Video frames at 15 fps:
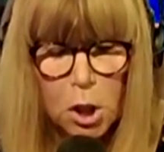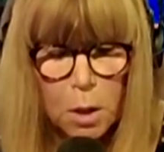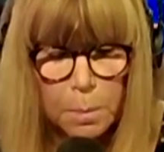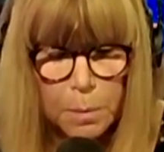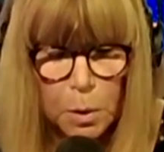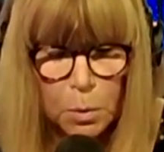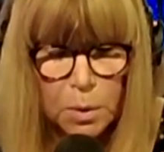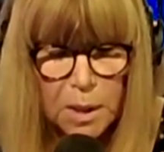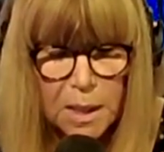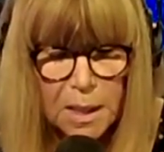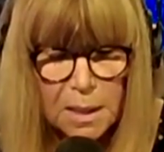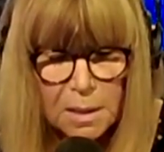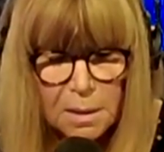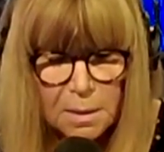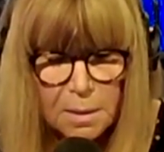
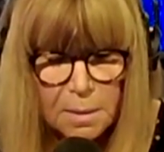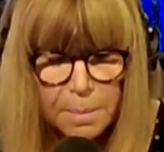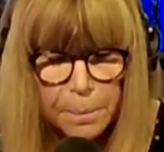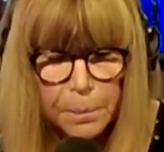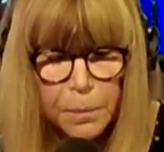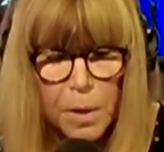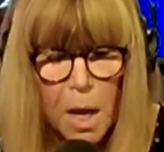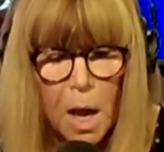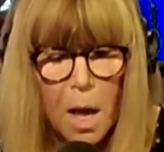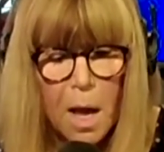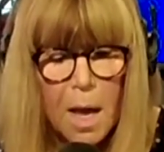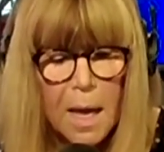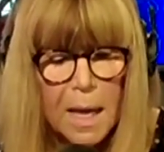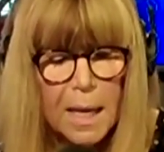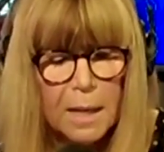communities.
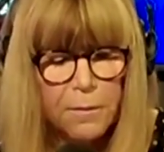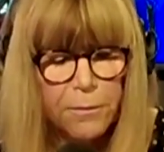It